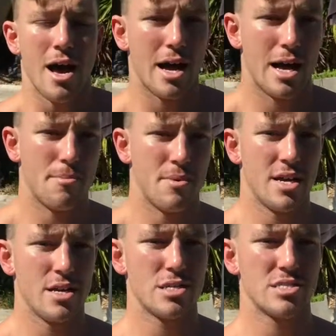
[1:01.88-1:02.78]
Um,
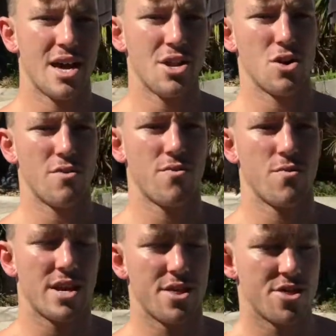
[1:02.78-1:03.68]
started off
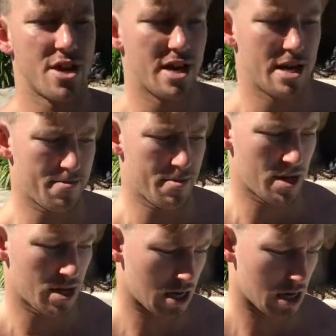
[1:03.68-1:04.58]
with, um,
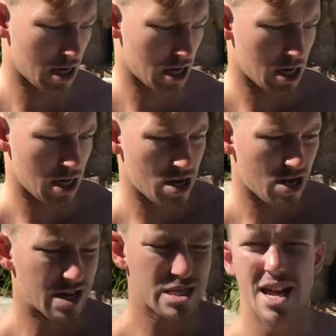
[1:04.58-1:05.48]

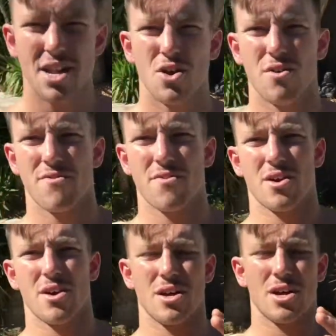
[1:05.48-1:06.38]
I started off,
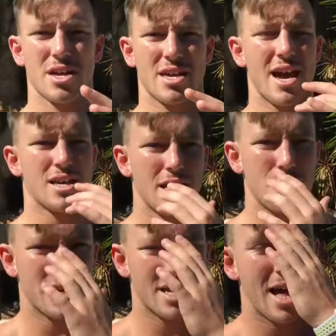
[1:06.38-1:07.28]

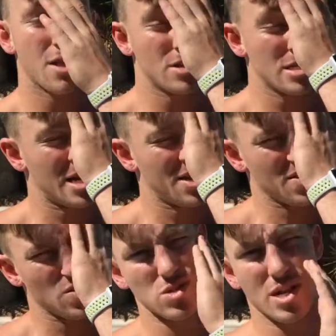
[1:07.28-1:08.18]
calculated my calories, I
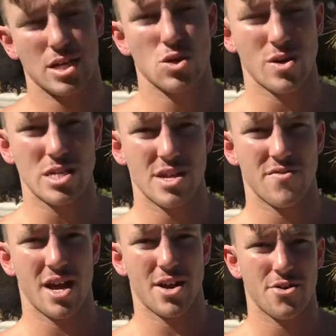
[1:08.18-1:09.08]
think it was like
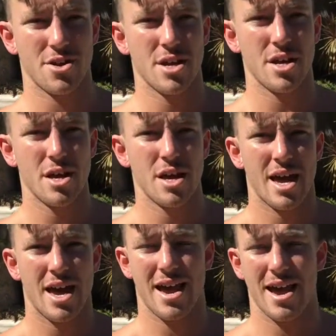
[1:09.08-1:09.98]
2700
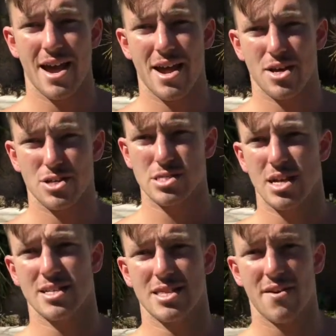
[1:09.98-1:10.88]
and I just
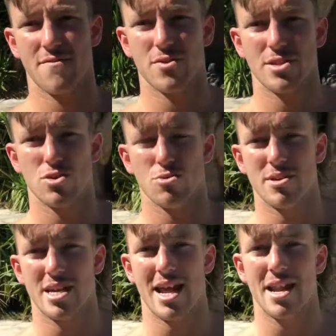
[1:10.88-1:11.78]
stuck to that for a little
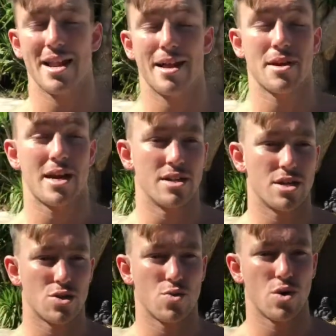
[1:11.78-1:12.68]
bit, ended up cutting to
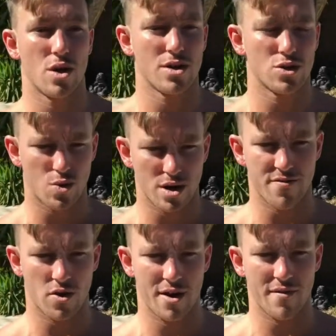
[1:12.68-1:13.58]

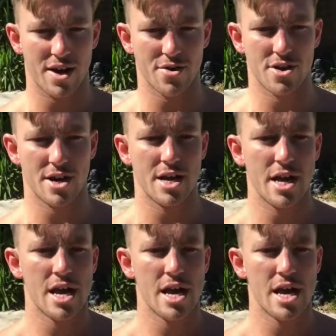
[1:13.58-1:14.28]
2500